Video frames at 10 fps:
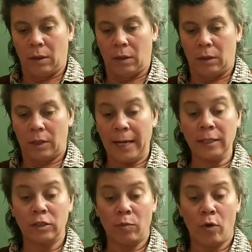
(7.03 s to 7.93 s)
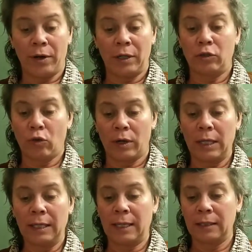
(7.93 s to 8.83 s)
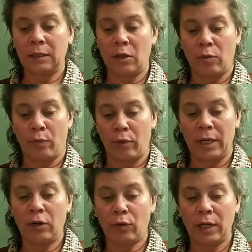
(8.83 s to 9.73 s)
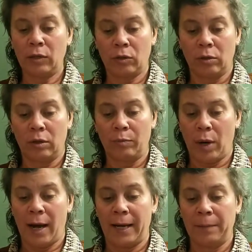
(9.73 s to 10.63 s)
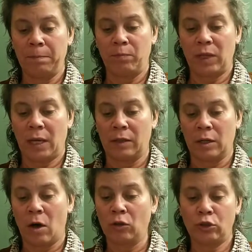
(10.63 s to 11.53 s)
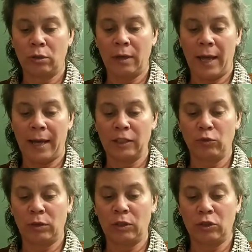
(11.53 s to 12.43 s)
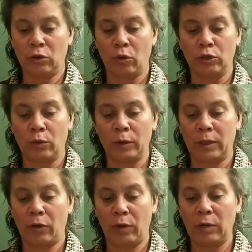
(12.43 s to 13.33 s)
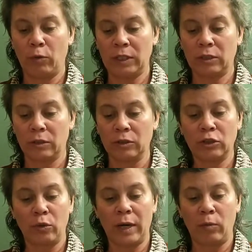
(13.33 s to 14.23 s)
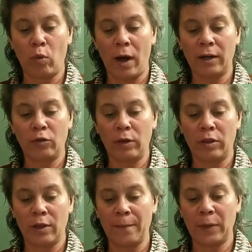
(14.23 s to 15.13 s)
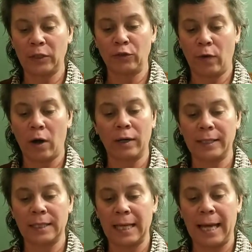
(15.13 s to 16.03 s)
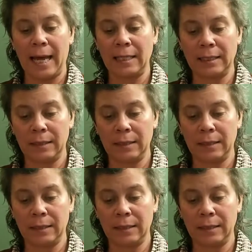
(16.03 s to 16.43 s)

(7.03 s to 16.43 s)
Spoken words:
The next morning Dorothy kissed the pretty green girl goodbye, and they all shook hands with the soldier with the green whiskers who had walked with them as far as the gate.